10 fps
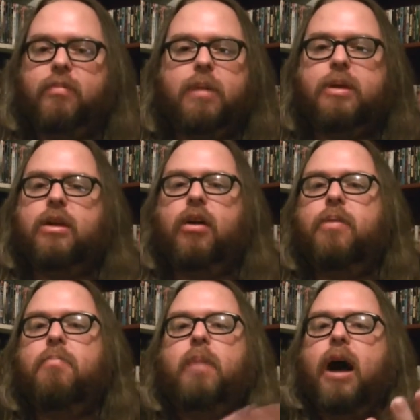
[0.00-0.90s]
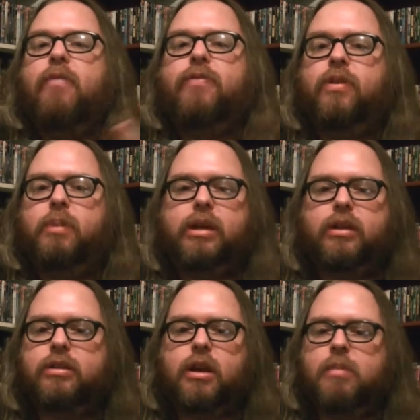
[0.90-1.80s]
Maybe you call them mindful,
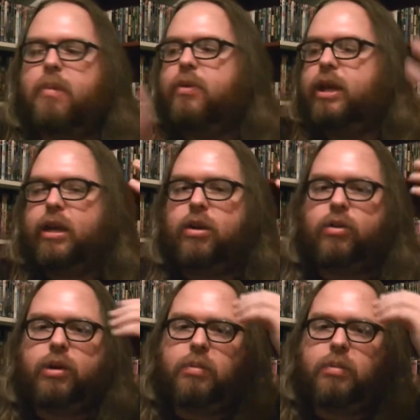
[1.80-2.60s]
because even when they get older,